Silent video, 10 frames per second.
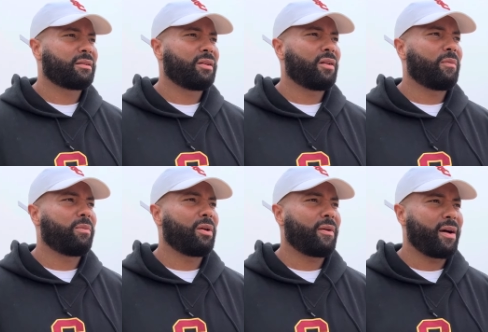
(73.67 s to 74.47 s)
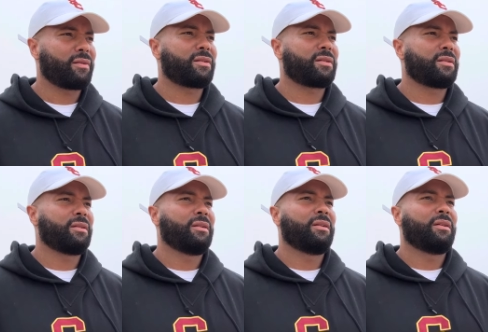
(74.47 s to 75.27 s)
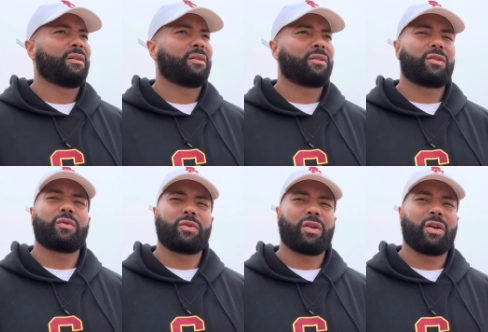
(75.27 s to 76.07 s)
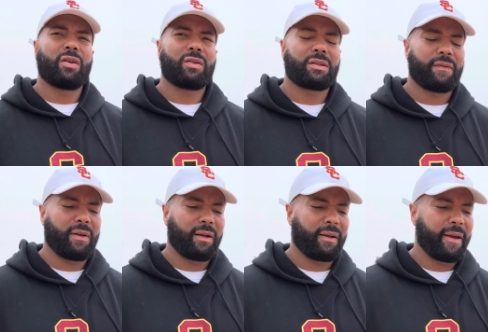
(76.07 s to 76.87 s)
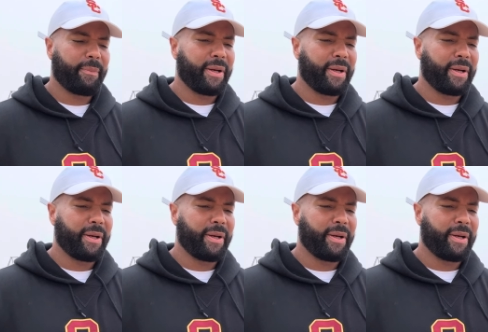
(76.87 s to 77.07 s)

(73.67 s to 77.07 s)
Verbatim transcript: you know blowouts, so, you know stuff like that.